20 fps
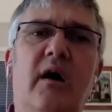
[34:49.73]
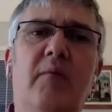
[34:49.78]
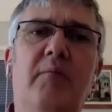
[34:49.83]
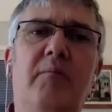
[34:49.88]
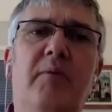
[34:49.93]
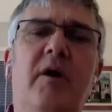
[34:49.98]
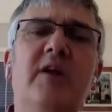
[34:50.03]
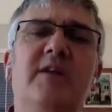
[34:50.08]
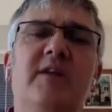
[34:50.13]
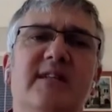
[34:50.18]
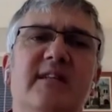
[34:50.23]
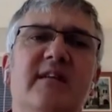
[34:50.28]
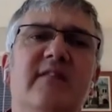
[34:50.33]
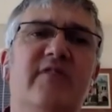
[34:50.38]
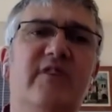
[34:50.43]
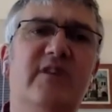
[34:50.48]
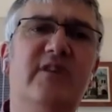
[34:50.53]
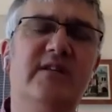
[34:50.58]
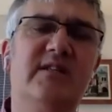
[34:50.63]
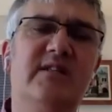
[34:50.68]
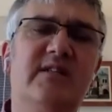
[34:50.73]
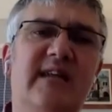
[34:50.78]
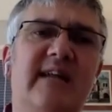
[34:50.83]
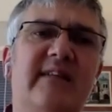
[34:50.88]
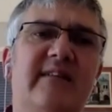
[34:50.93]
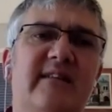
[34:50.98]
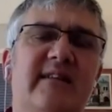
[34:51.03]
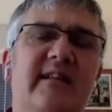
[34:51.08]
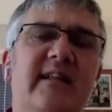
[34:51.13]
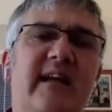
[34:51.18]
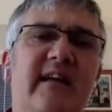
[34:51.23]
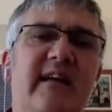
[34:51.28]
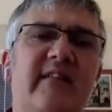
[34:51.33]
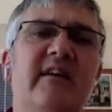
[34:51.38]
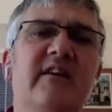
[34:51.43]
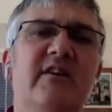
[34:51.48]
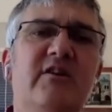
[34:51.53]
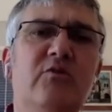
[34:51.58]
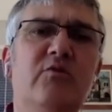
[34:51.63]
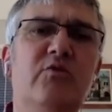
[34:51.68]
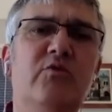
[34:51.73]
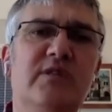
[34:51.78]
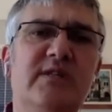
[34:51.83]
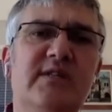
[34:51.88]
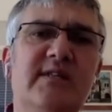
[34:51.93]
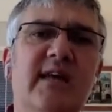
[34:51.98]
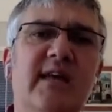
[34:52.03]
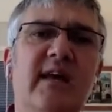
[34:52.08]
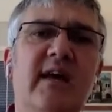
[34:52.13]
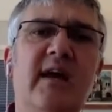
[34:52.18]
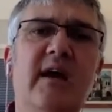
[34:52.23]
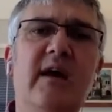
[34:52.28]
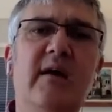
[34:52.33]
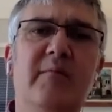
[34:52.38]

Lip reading: policy difference that I think you would see